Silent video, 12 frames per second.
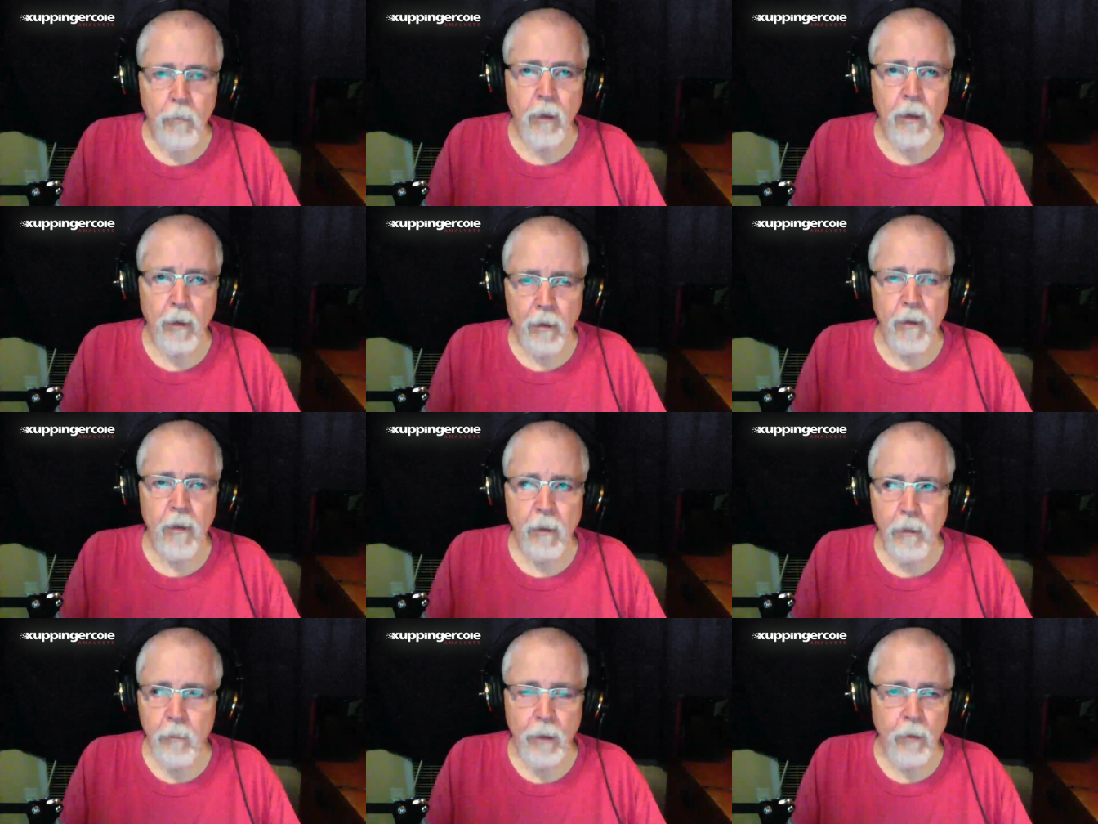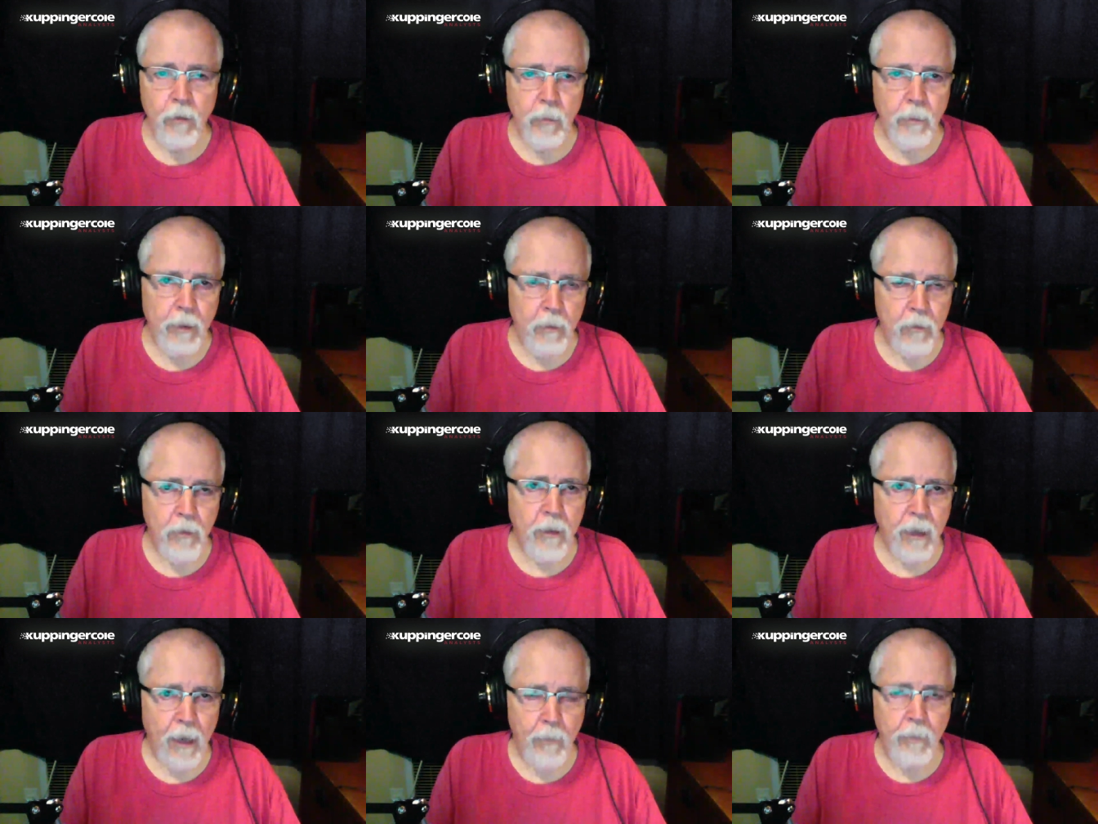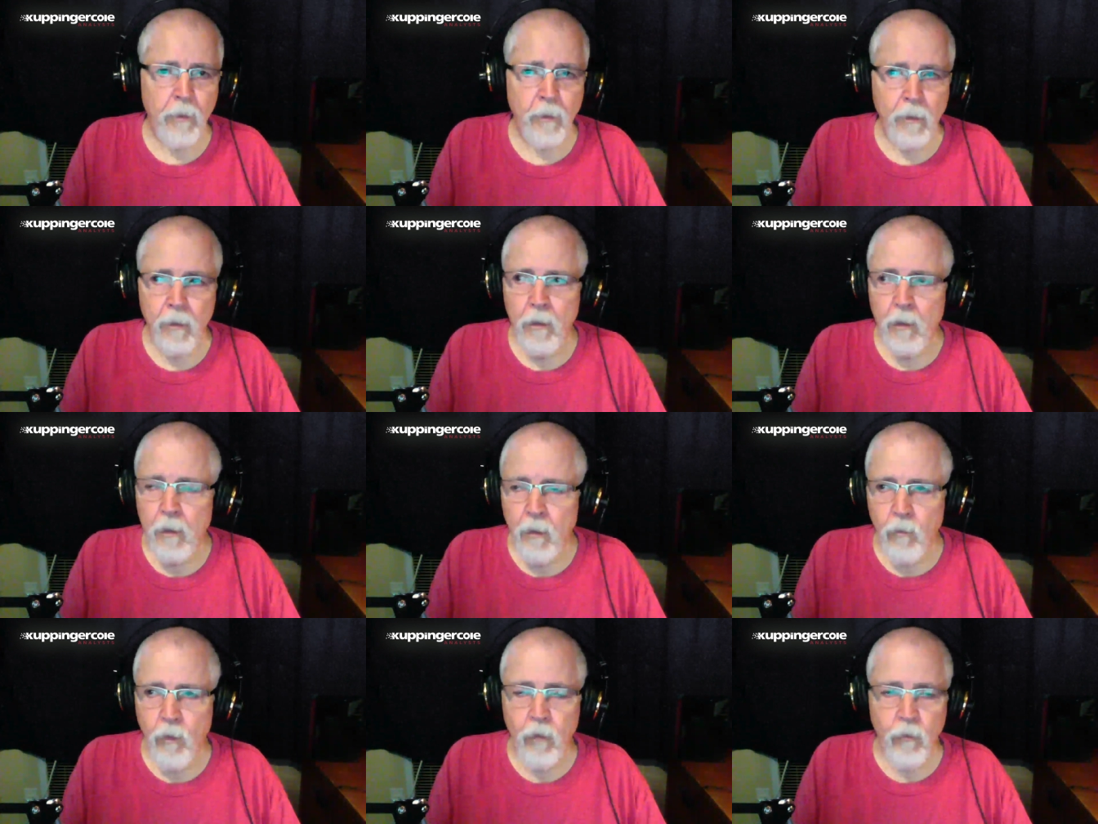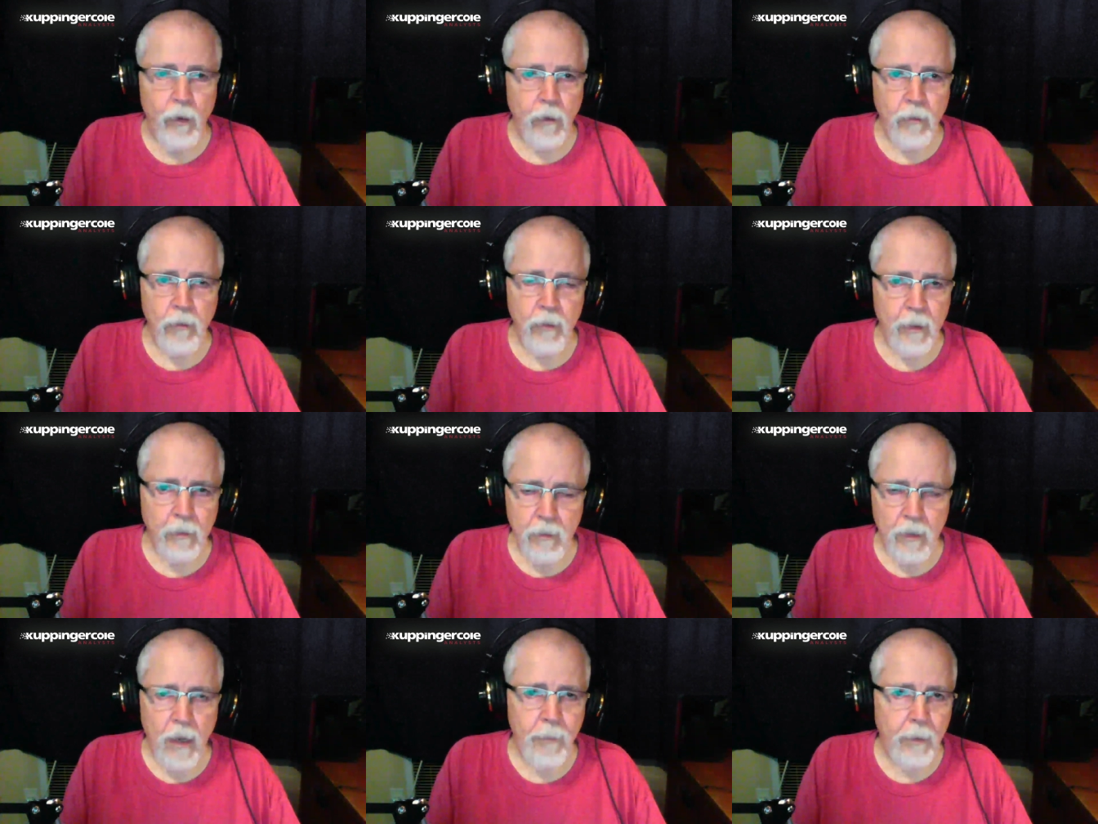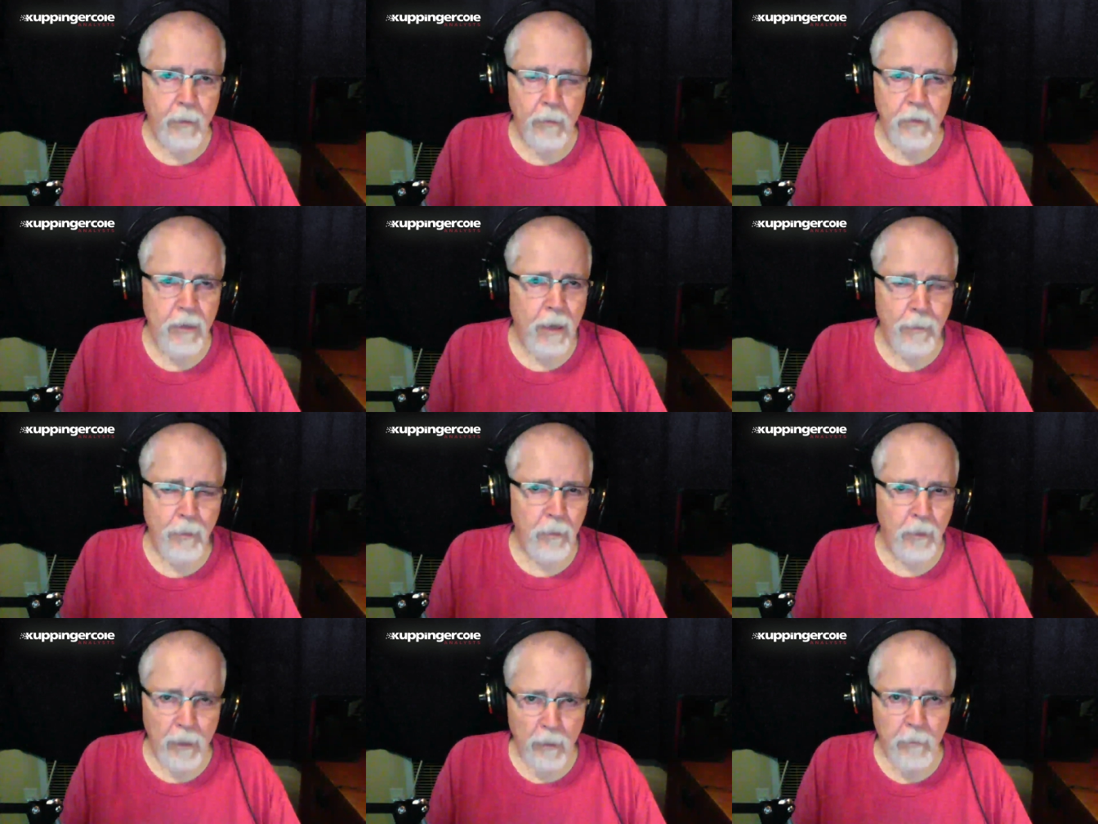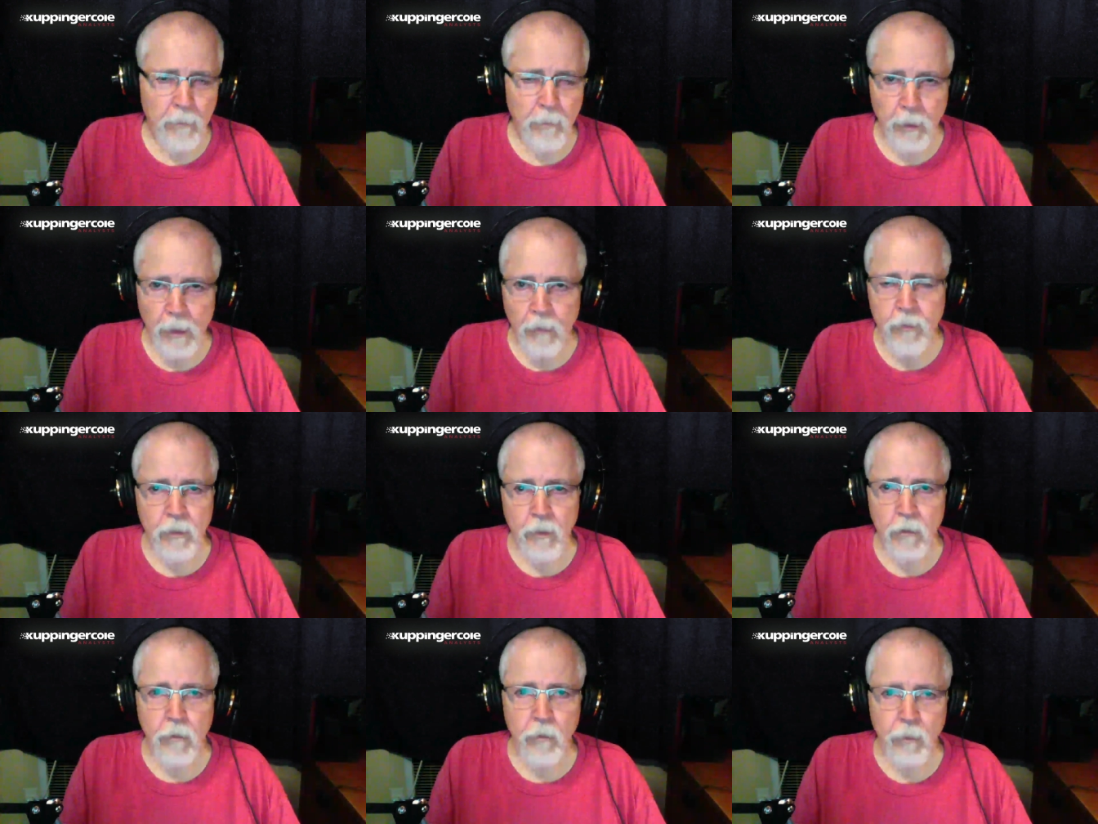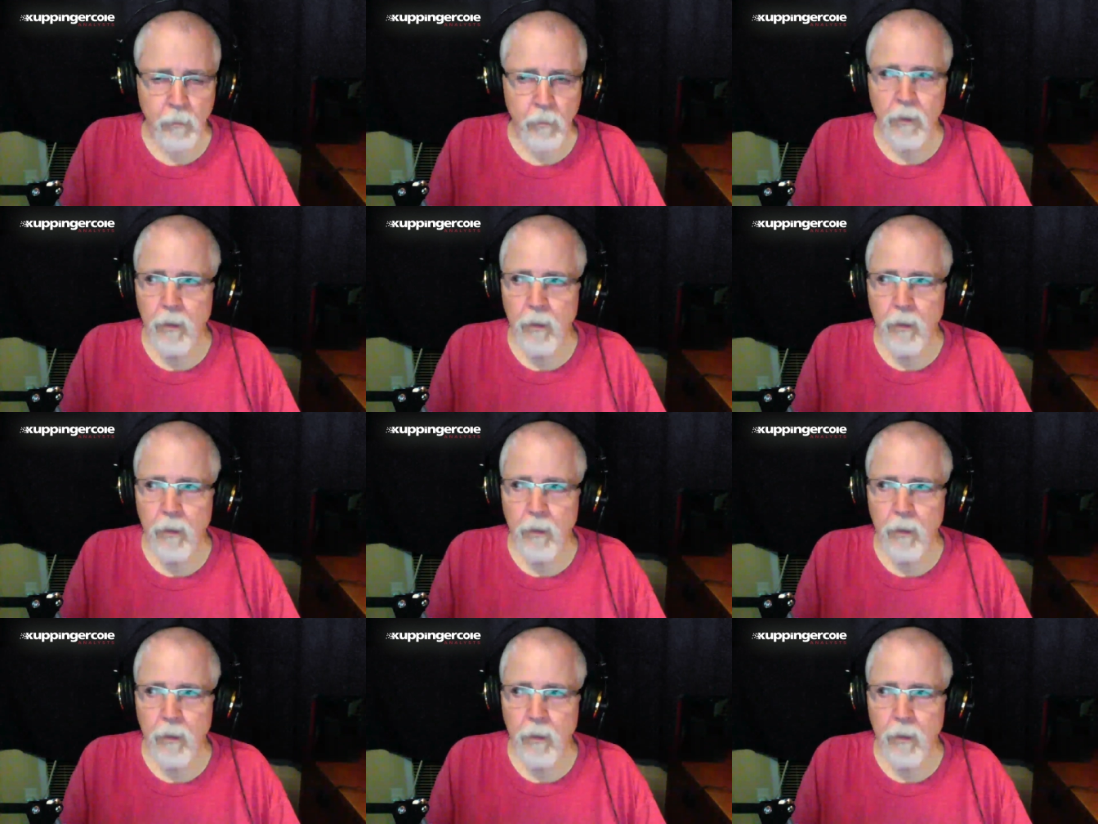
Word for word: blocking and the browser makers like Apple and Firefox are saying, stop it, stop it already. Brave is another one.